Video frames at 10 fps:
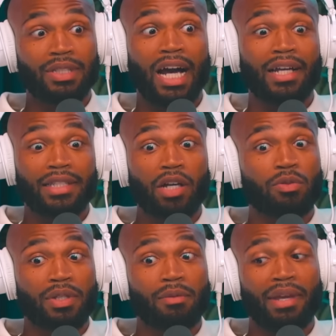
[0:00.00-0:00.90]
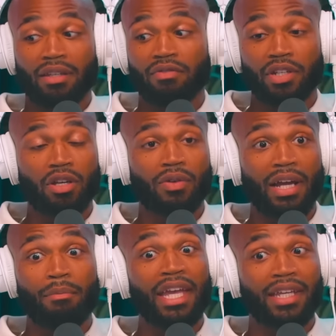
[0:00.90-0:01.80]
God tells me to make a video and
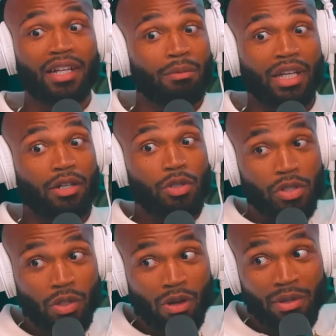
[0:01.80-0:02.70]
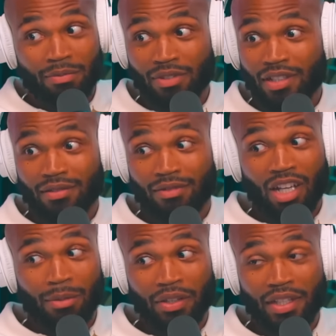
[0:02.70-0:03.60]
I make it. I'm like, are you sure you want me to, to
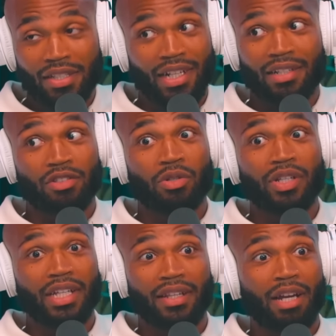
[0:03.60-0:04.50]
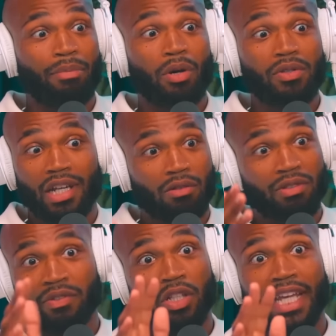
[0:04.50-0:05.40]
talk about this? And mm -hmm. I mm-hmm. do it and then I post. I
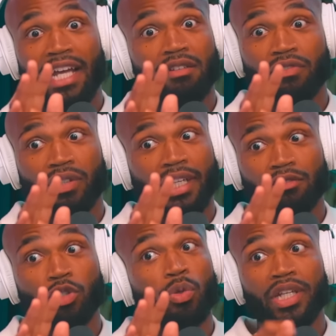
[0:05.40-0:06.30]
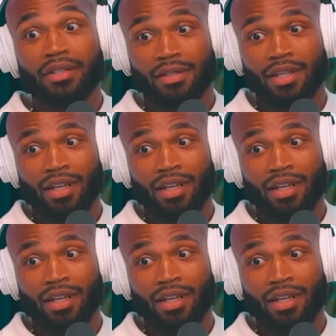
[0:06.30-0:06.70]
don't even look at it for like two weeks.